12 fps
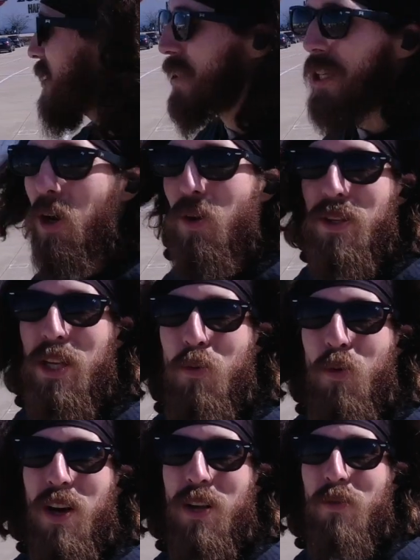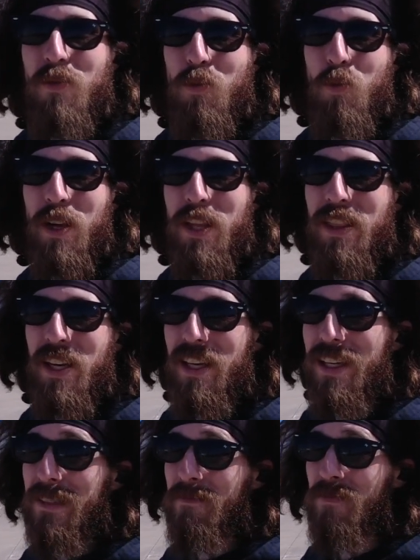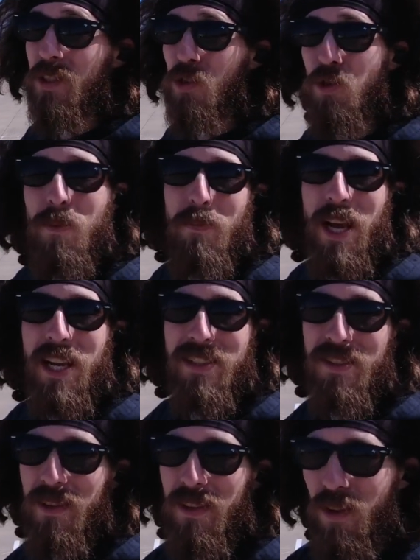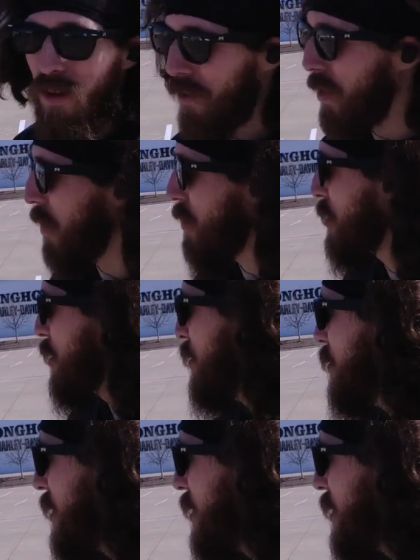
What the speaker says: is the only one with short bags. All the other two